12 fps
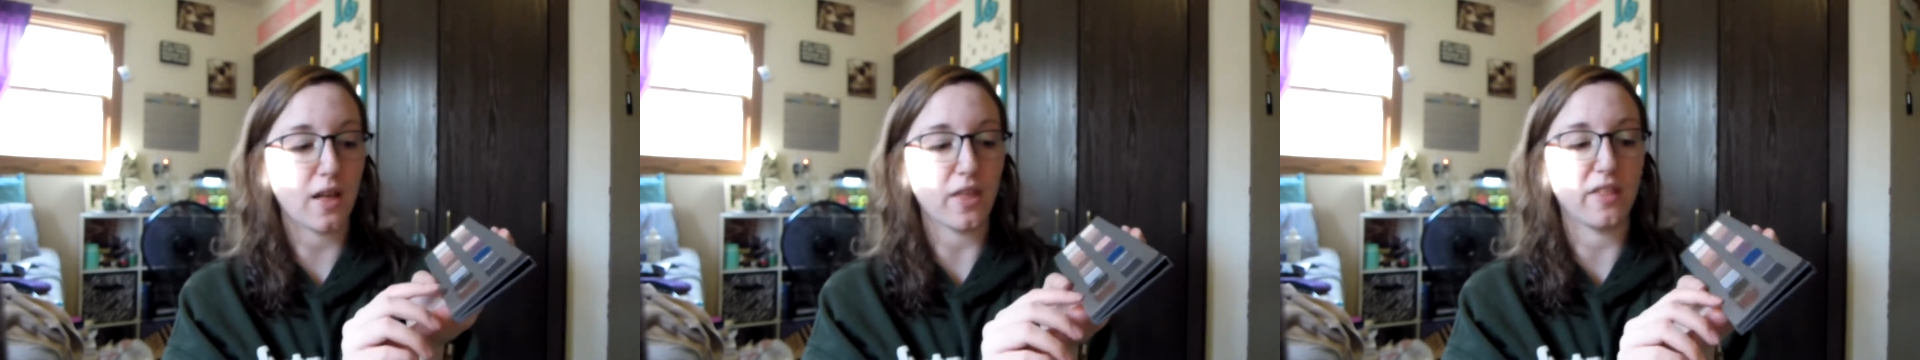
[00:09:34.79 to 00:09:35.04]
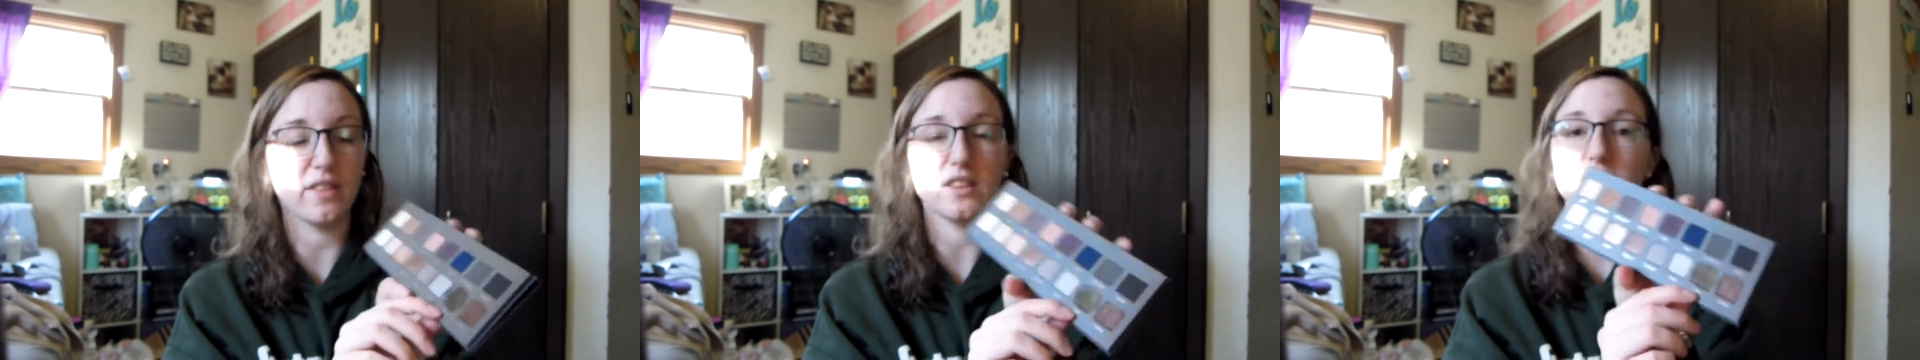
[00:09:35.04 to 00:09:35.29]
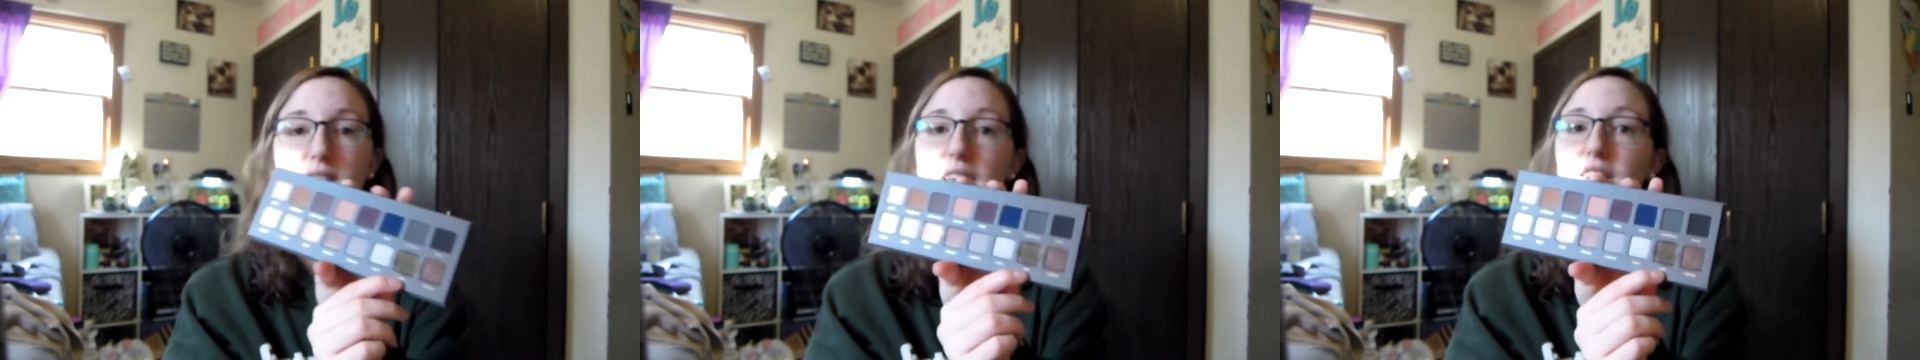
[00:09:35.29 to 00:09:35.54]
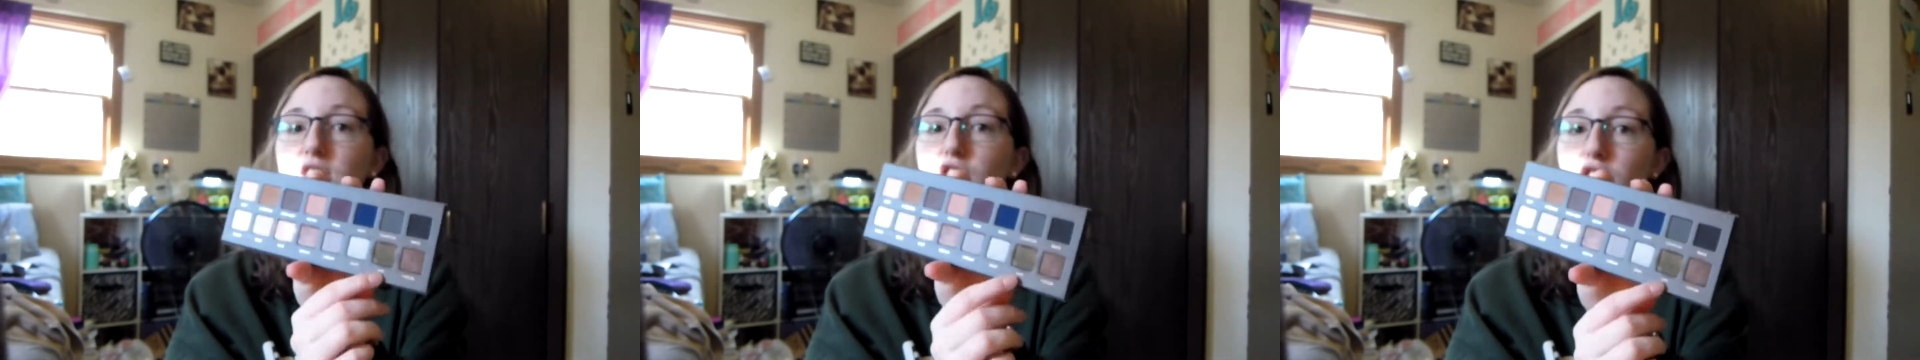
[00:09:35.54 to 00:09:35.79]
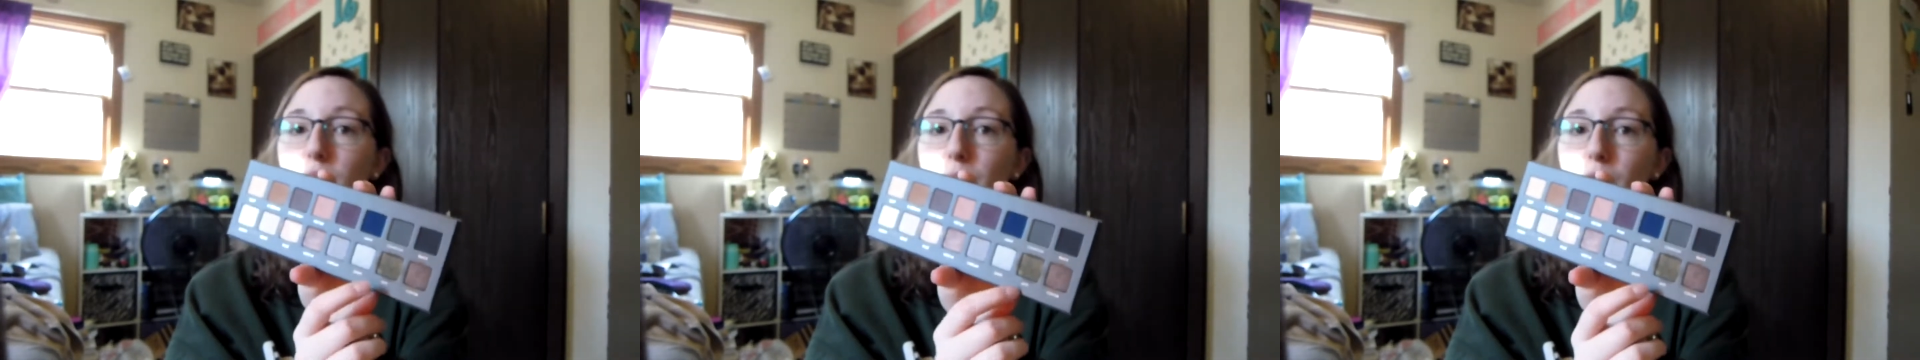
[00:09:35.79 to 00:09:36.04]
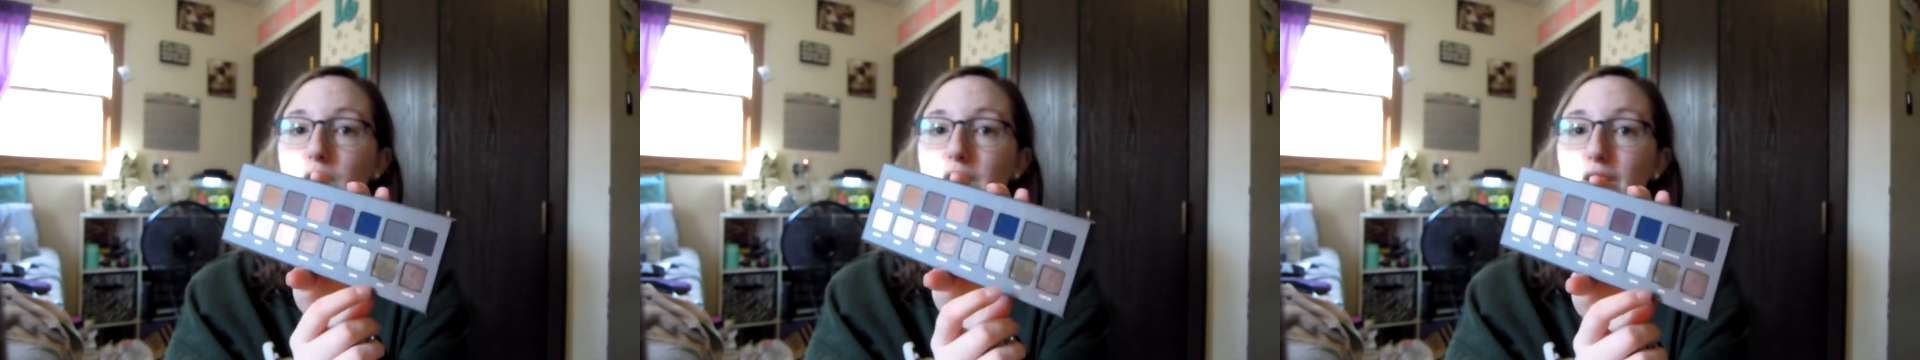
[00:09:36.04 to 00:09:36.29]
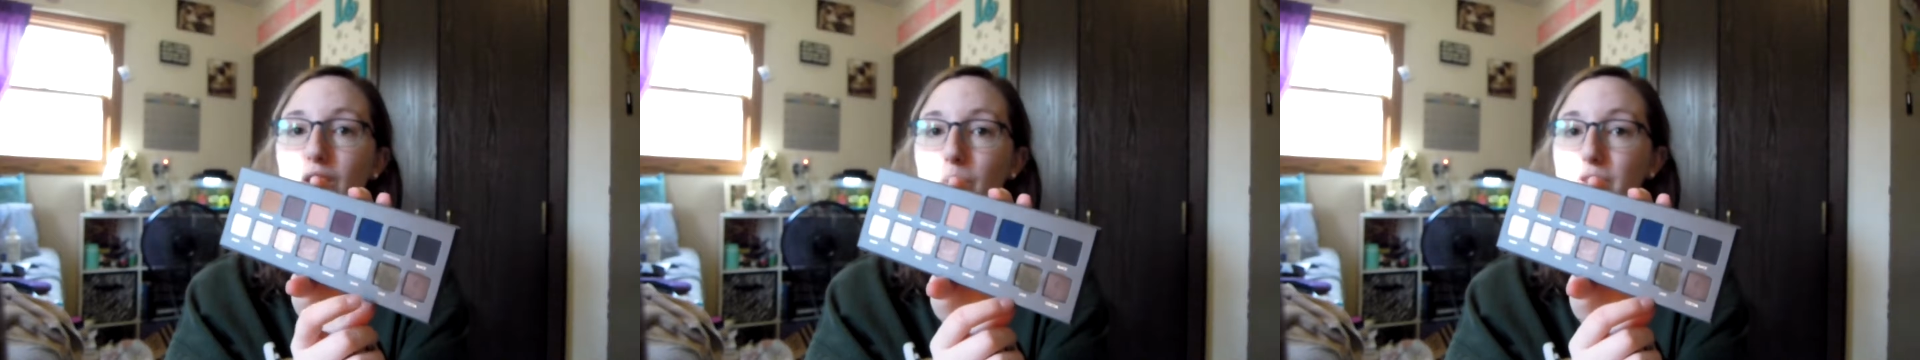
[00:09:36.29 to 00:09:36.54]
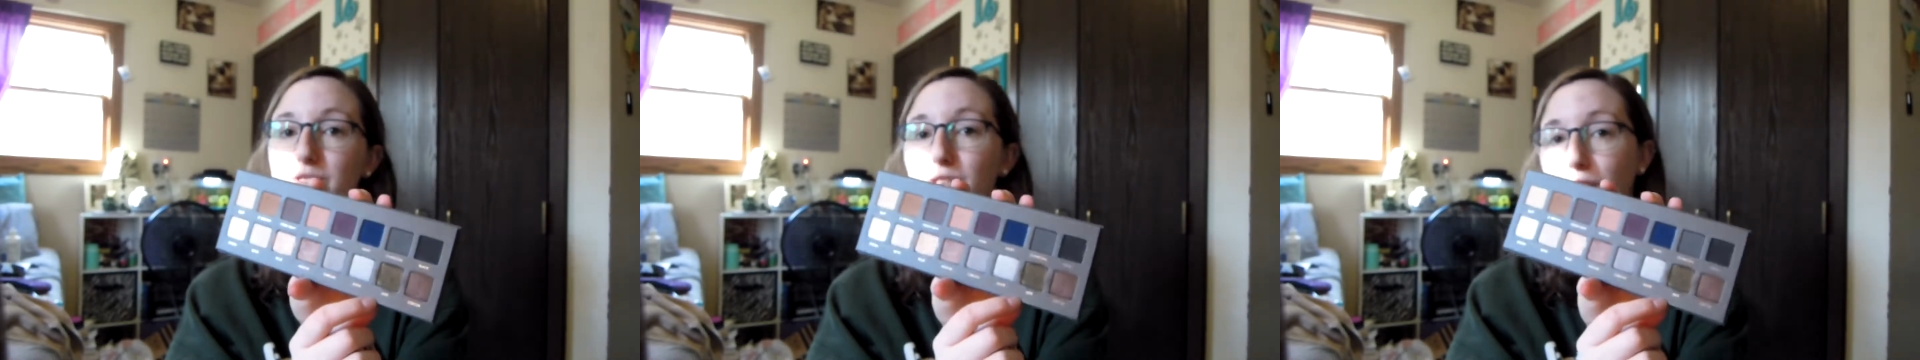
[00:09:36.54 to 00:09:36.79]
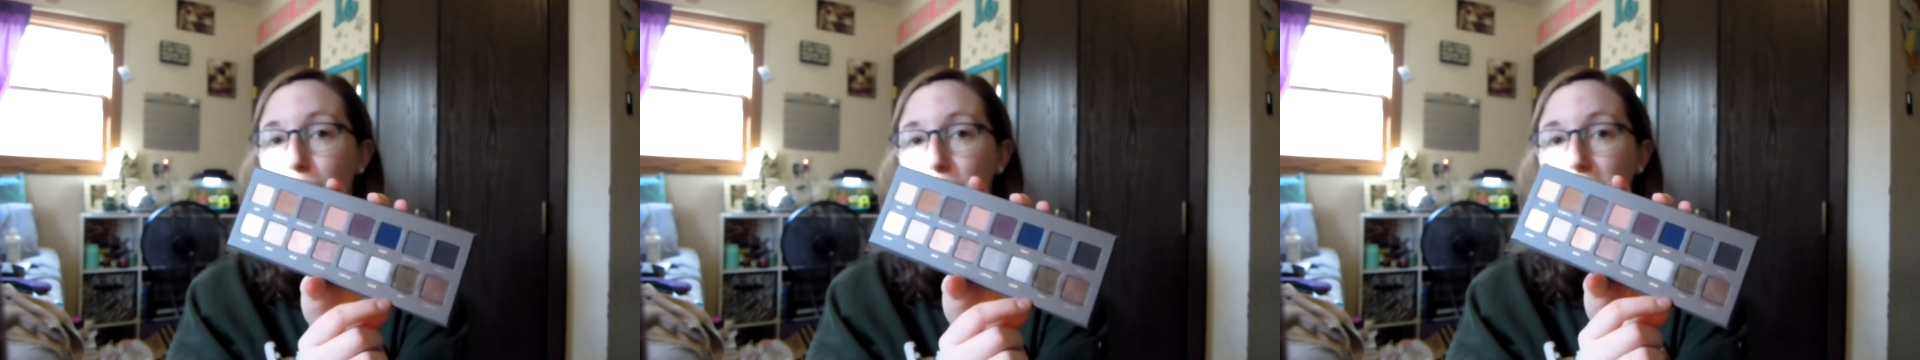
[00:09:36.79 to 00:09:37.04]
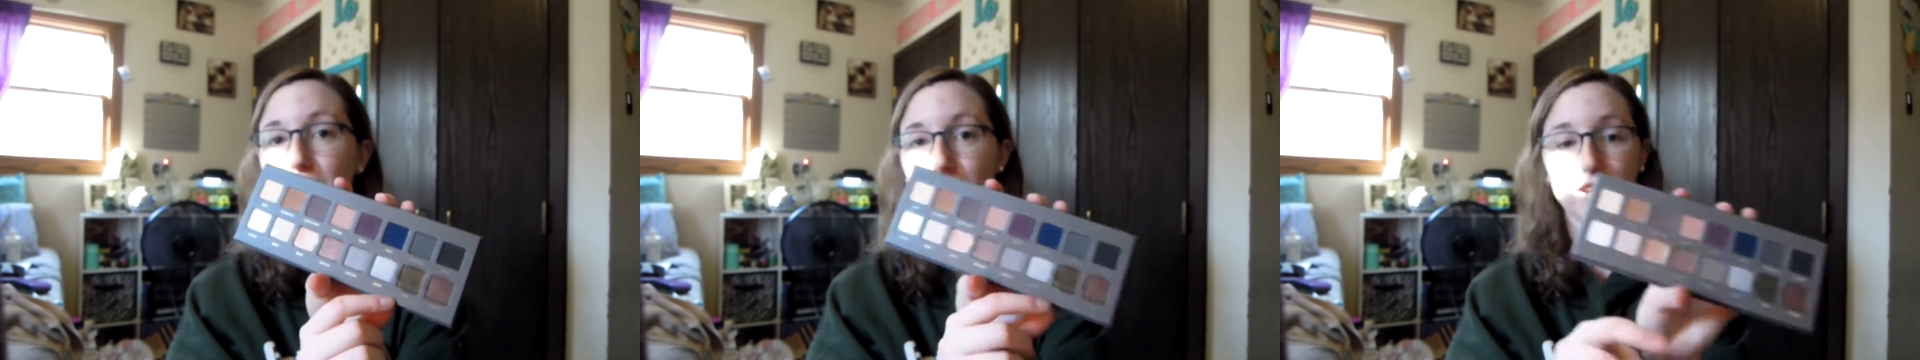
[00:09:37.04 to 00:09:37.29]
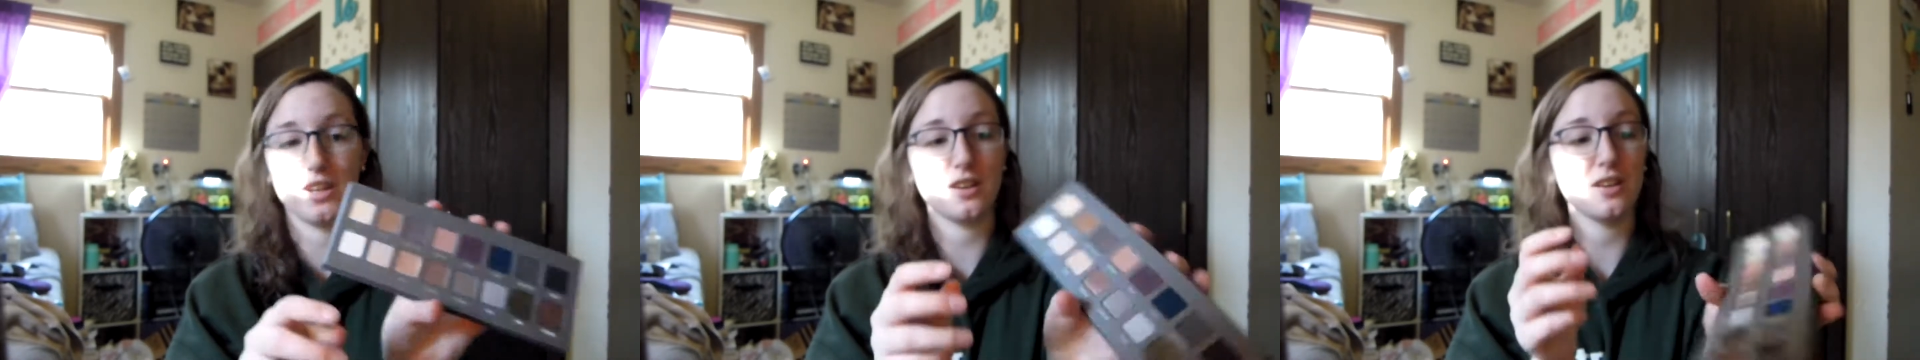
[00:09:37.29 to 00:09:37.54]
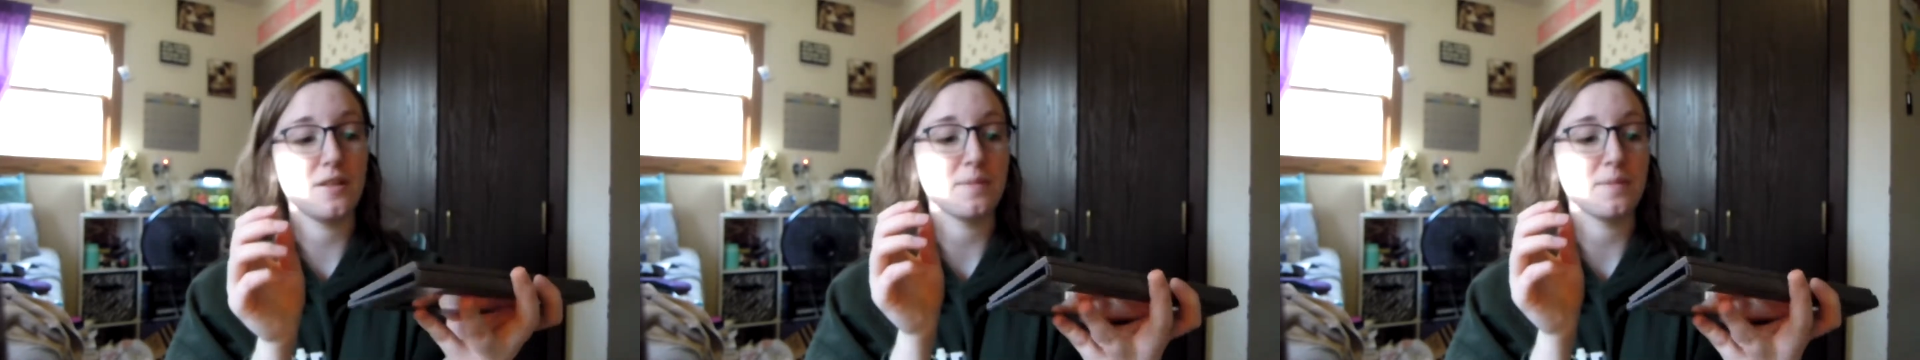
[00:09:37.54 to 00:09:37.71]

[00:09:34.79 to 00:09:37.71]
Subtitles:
and then this like shimmery, almost army green.